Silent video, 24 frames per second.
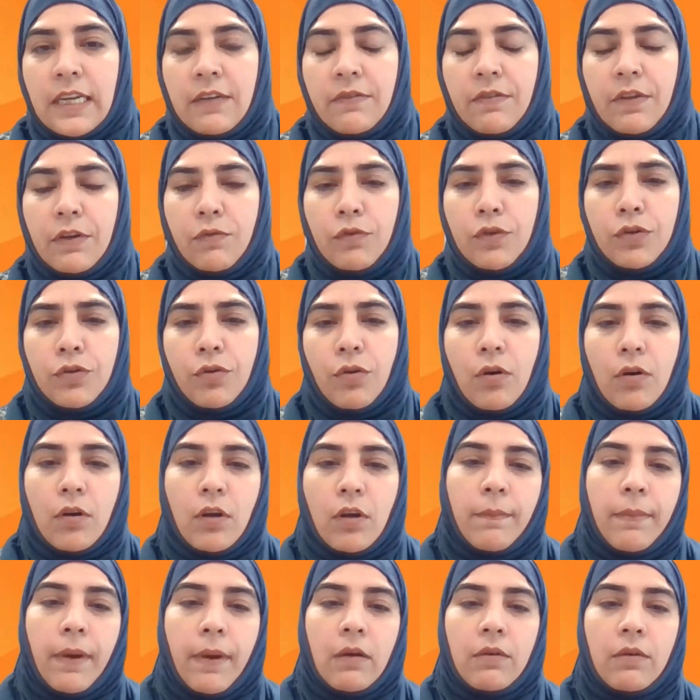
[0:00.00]
And when we talk
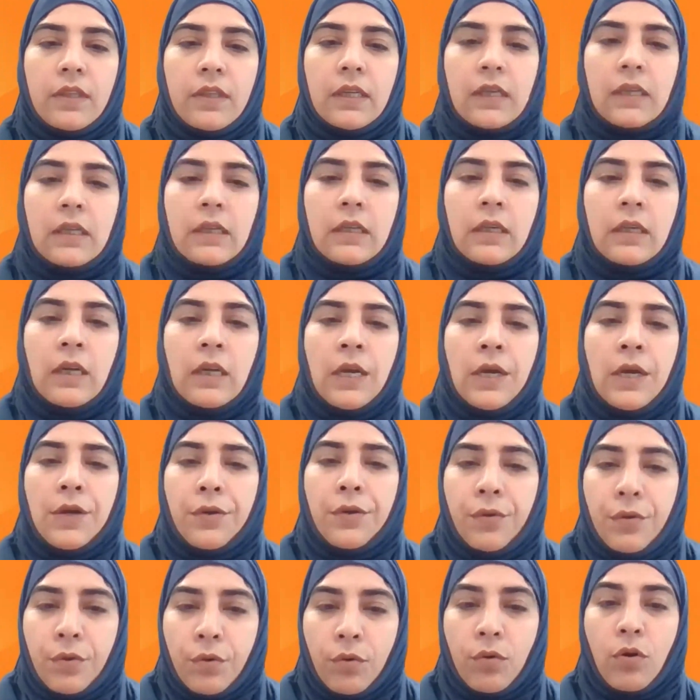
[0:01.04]
about the
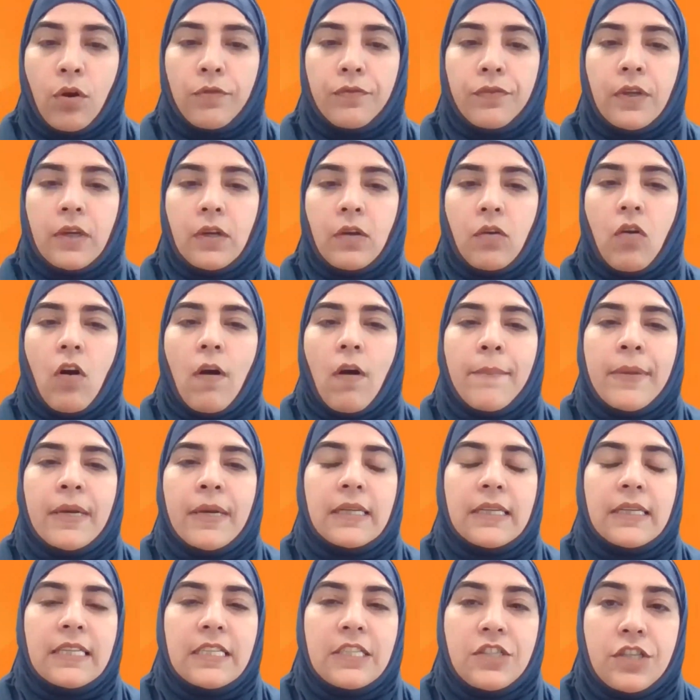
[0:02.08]
role of the
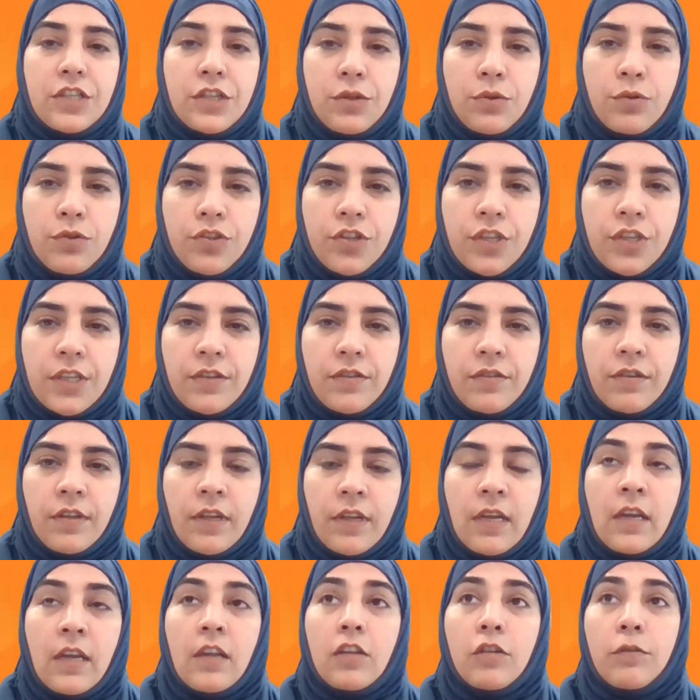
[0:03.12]
government institutions,
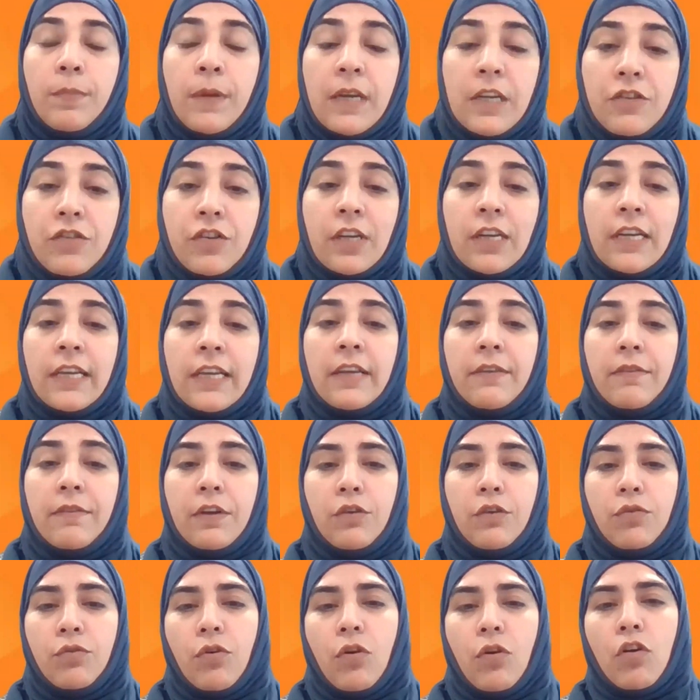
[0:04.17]
especially
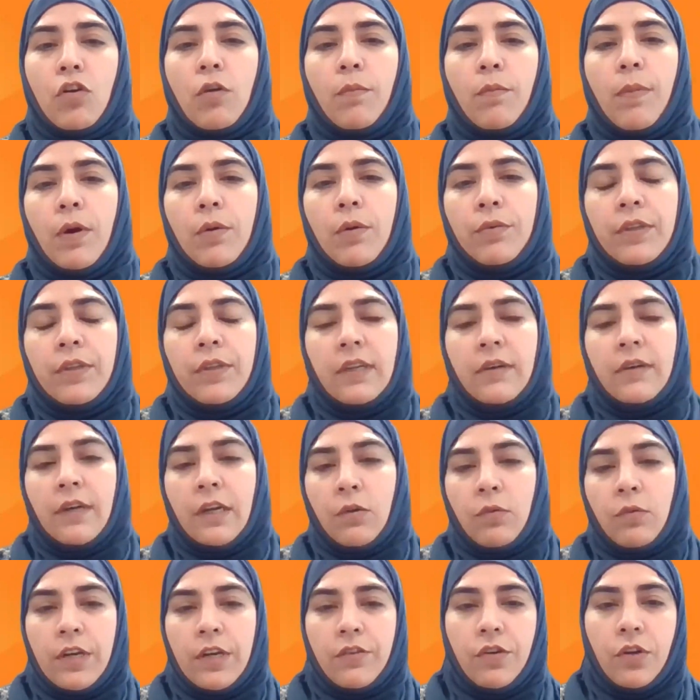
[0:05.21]
when you talk about the
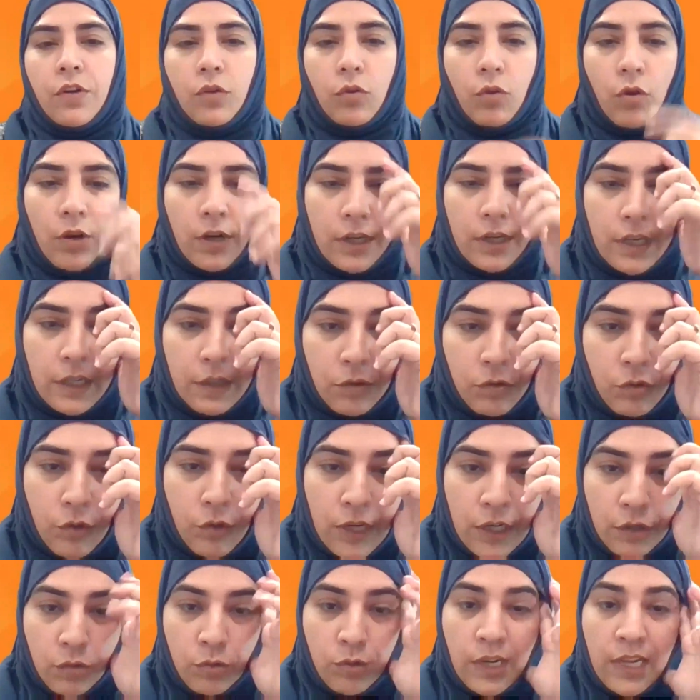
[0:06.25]
regulatory authorities. So,
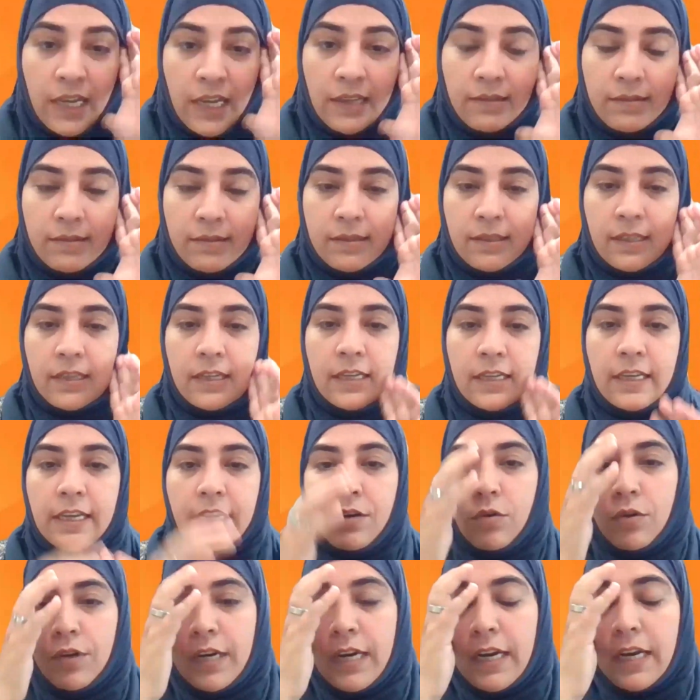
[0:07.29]
in today's
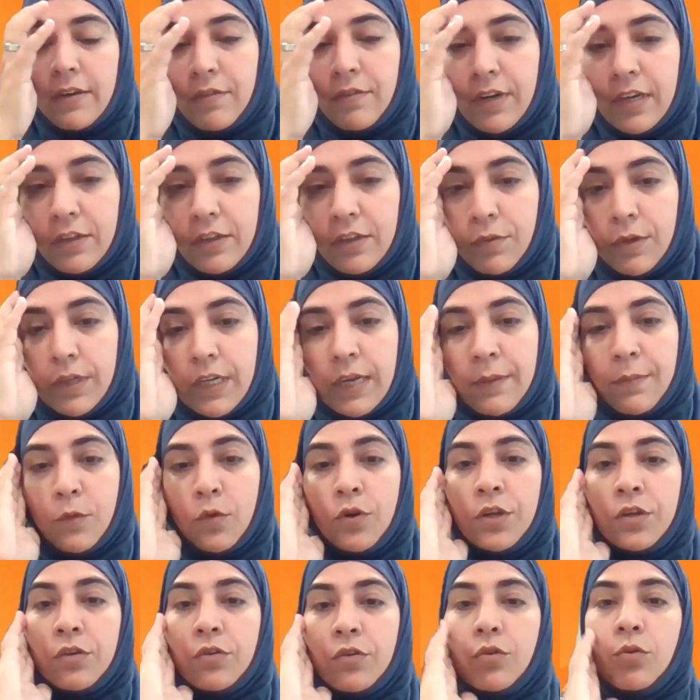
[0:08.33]
keynote address, what I'm
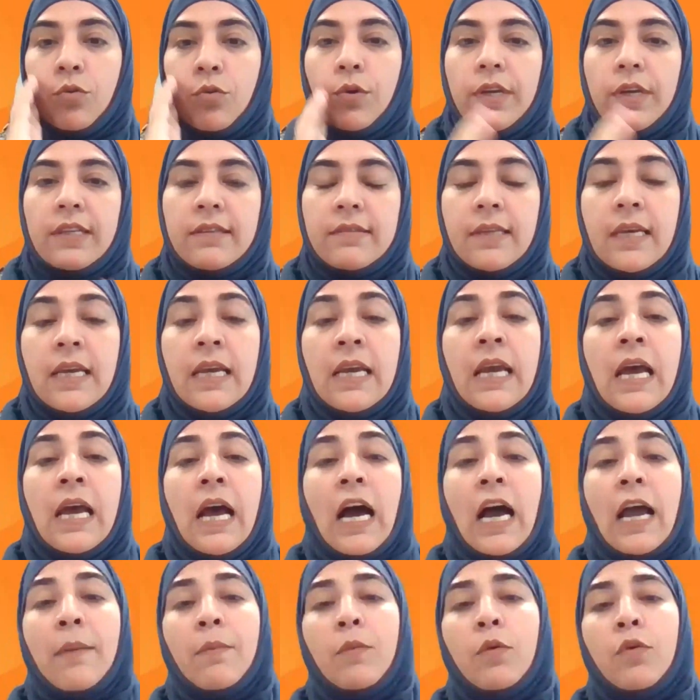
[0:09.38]
going to do is
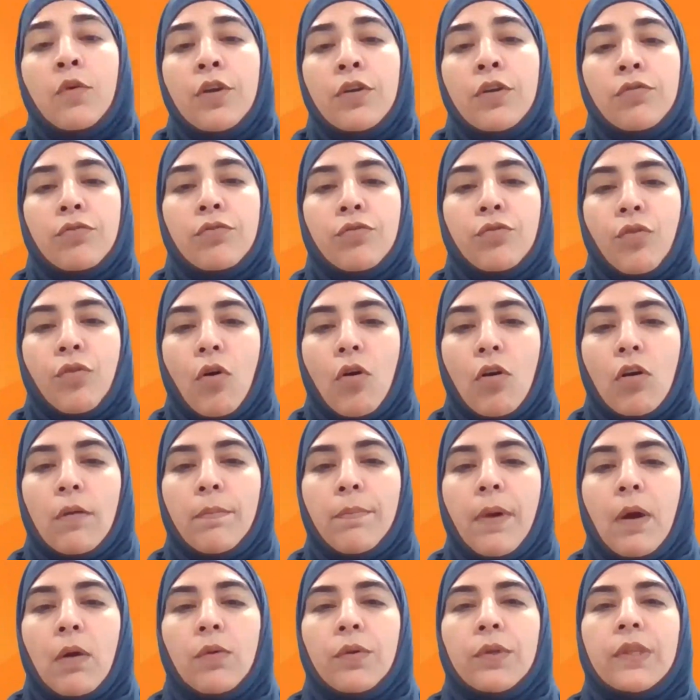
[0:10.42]
I'm going to talk
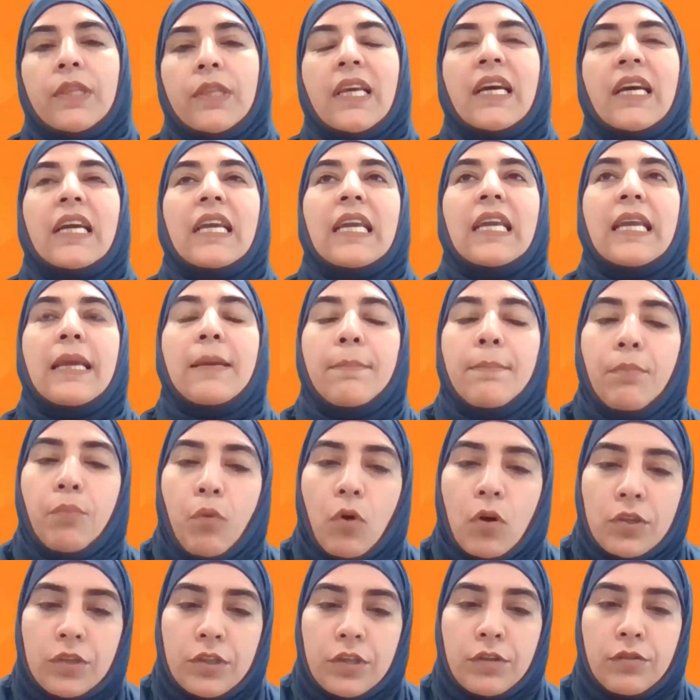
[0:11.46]
about the
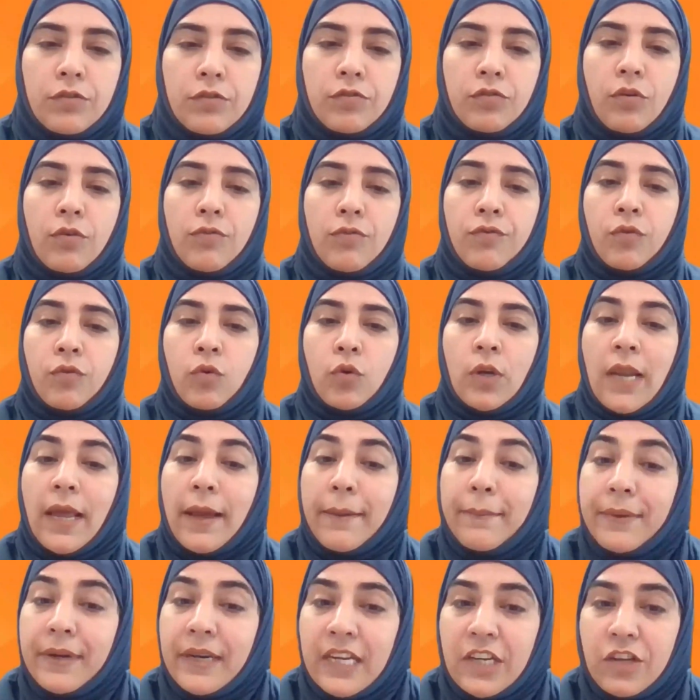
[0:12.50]
importance of
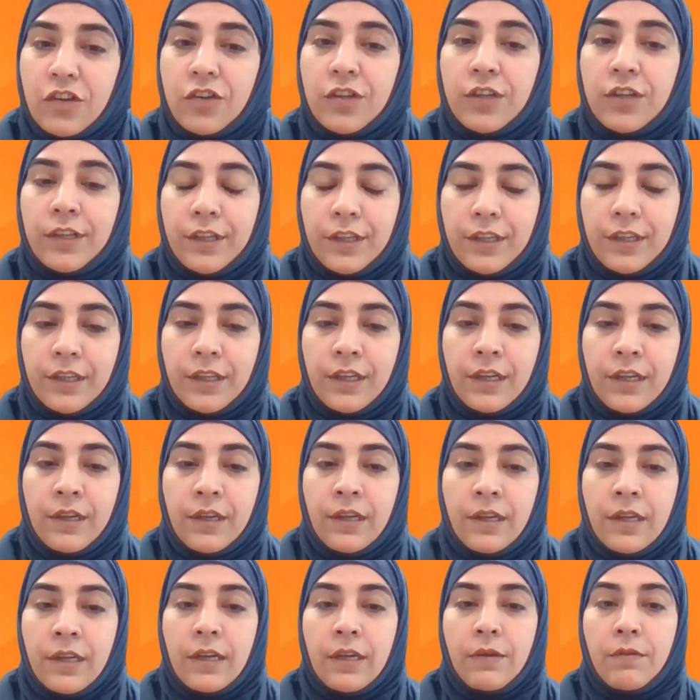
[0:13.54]
collaboration
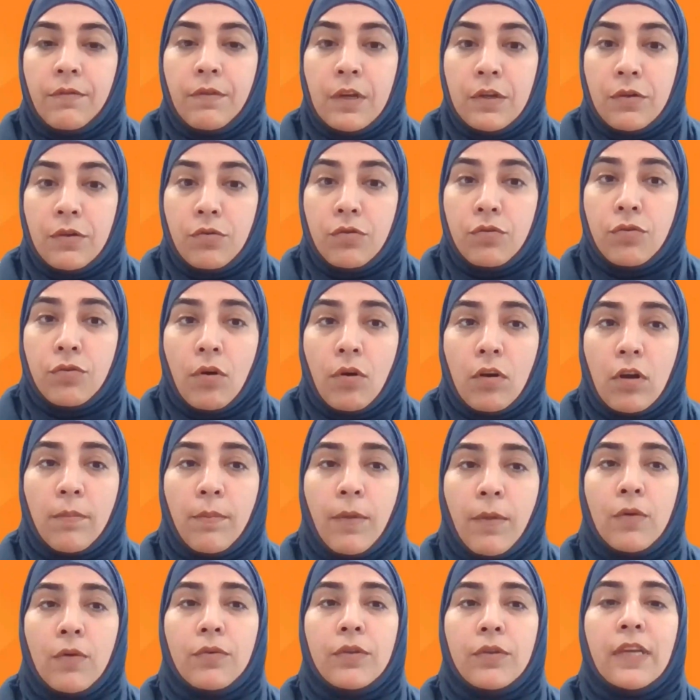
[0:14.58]
when you talk
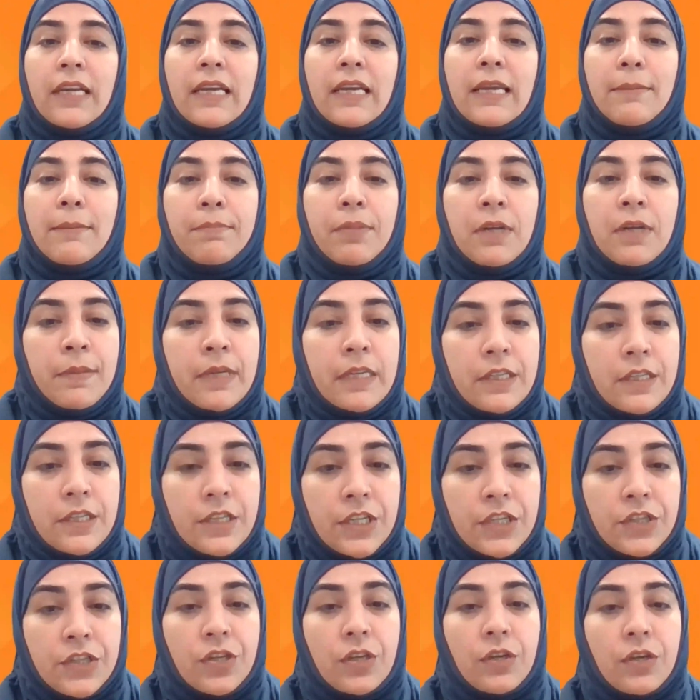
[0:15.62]
about the
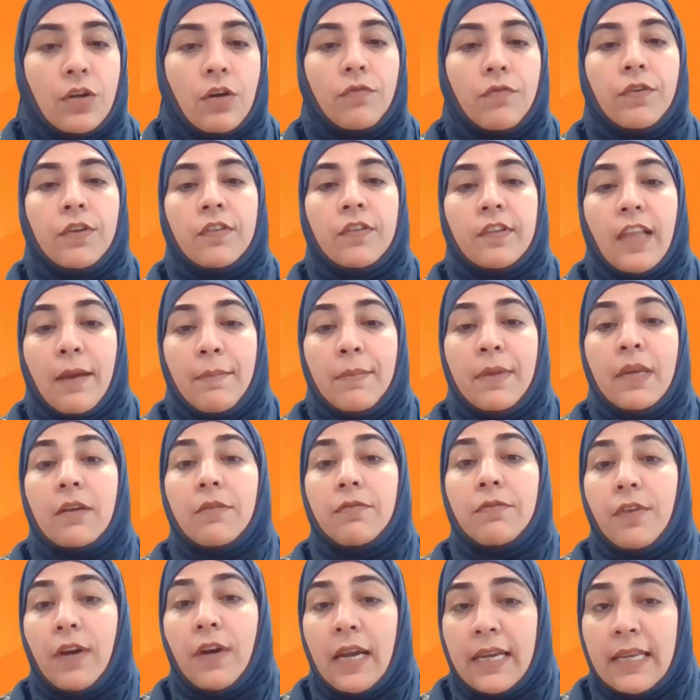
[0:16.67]
implementation of Islamic
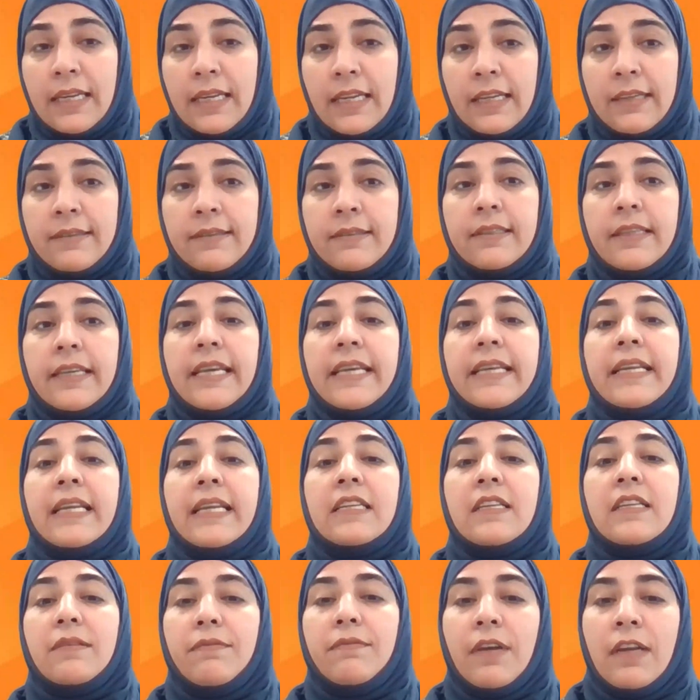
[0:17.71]
finance in
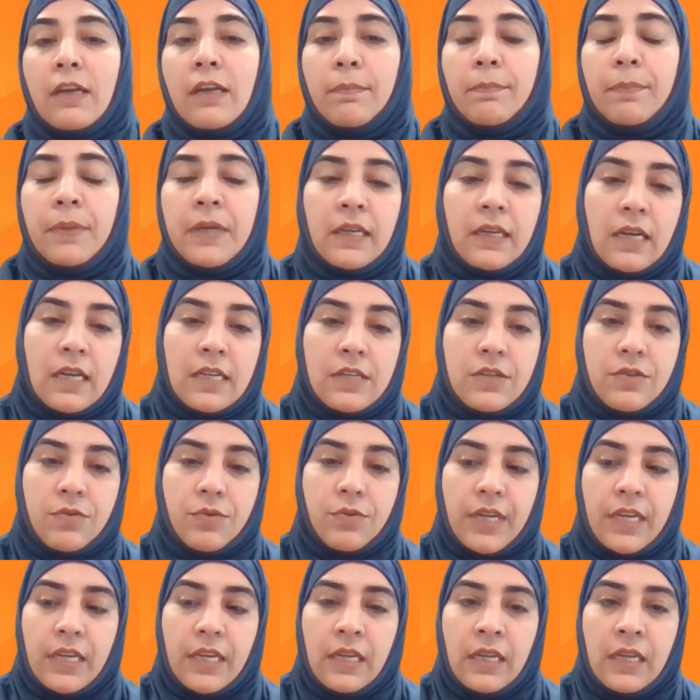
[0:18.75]
a developing
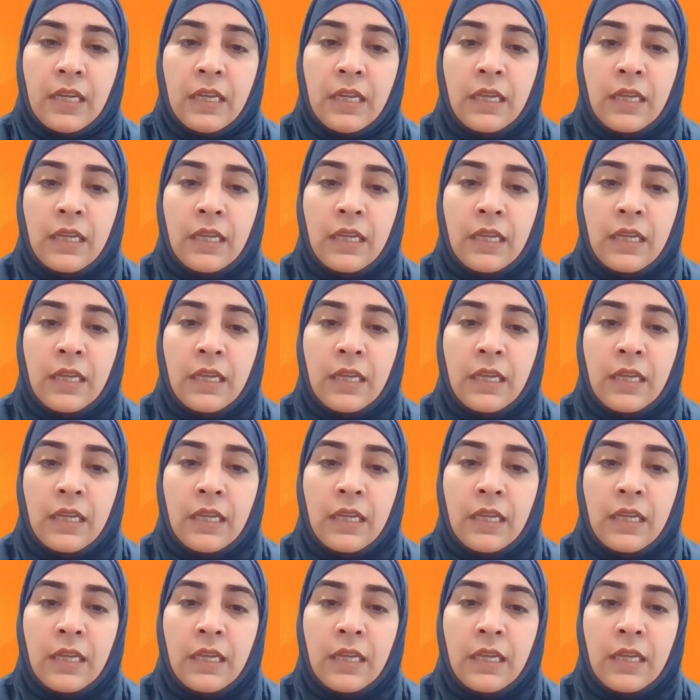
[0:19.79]
country,